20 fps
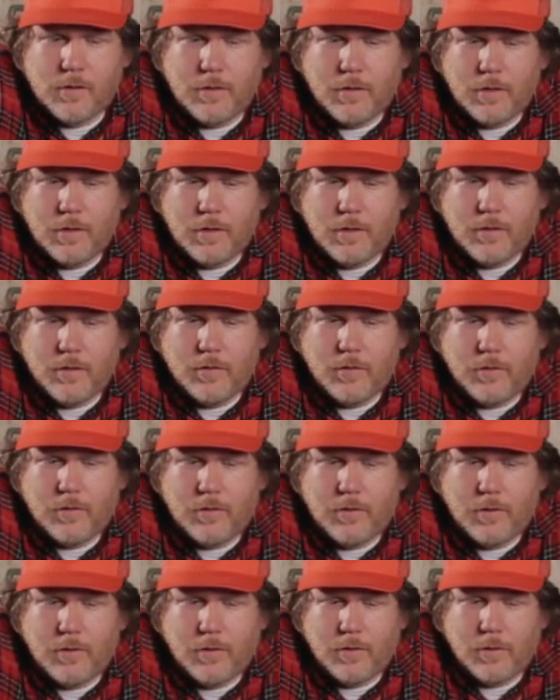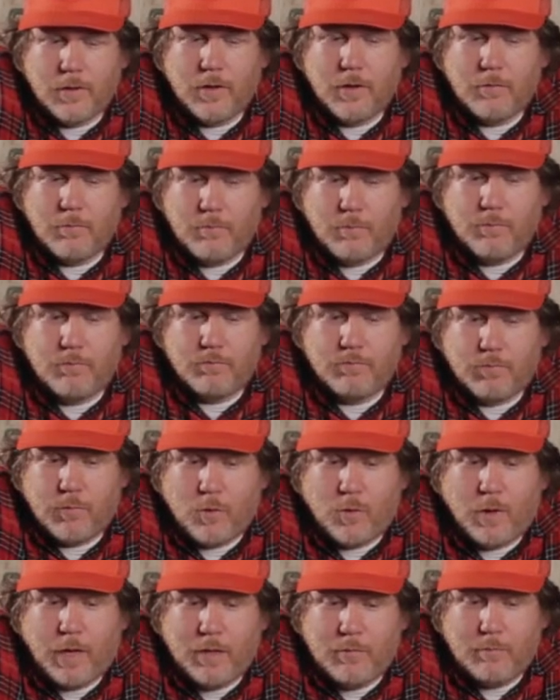They're
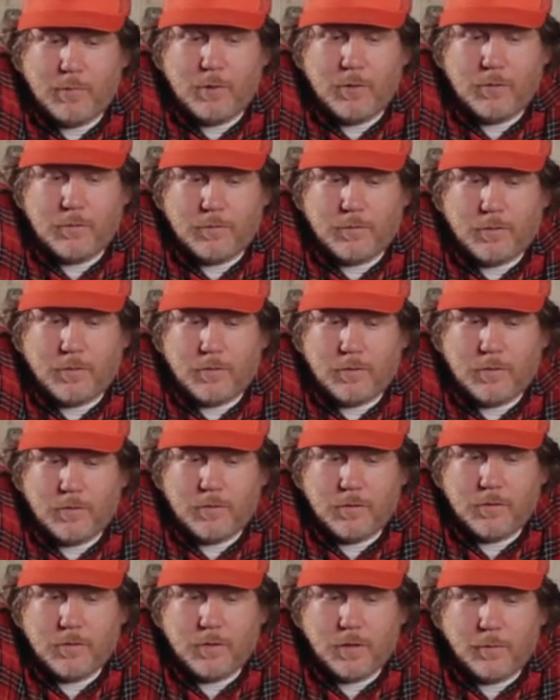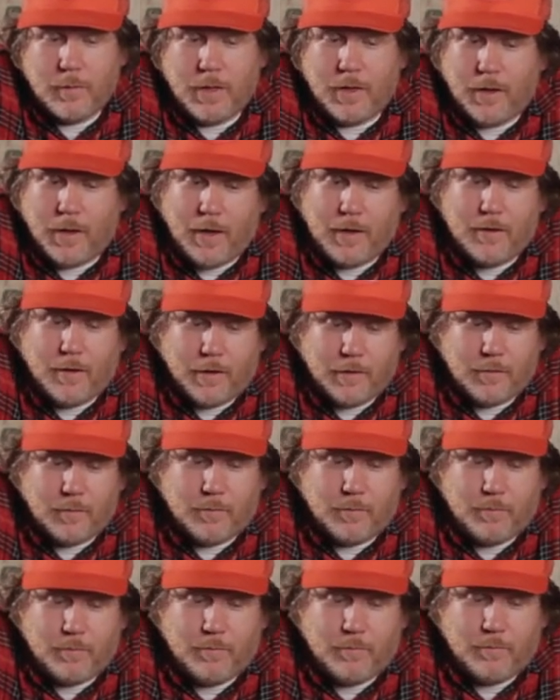quite beautiful. I mean, I'd like
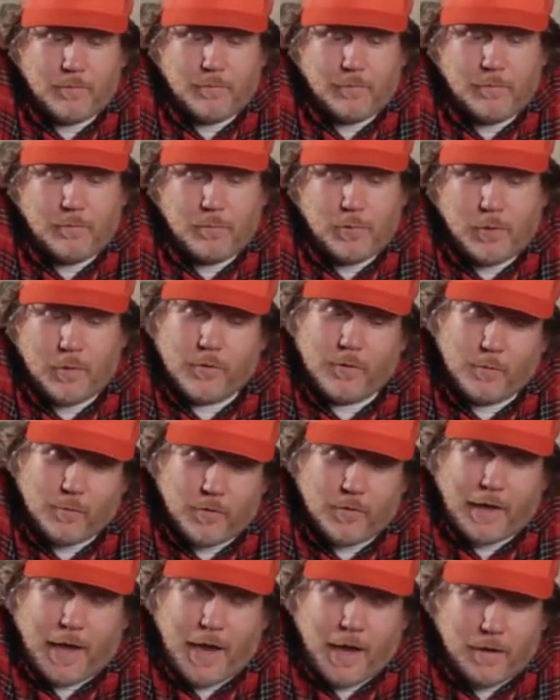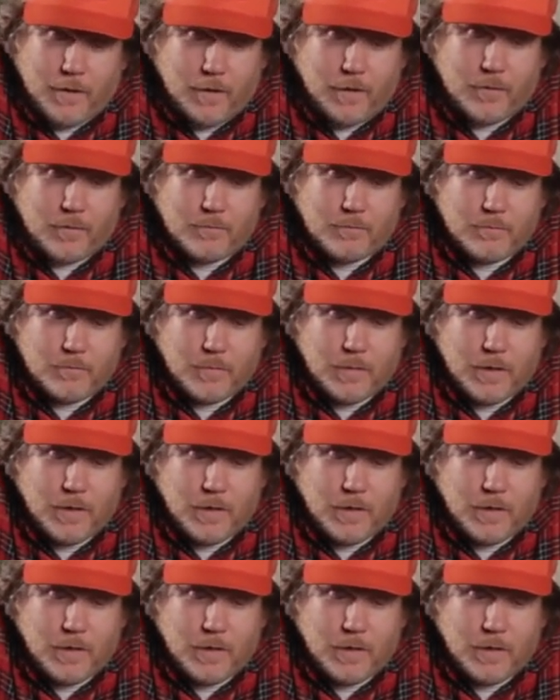to put some sand in them.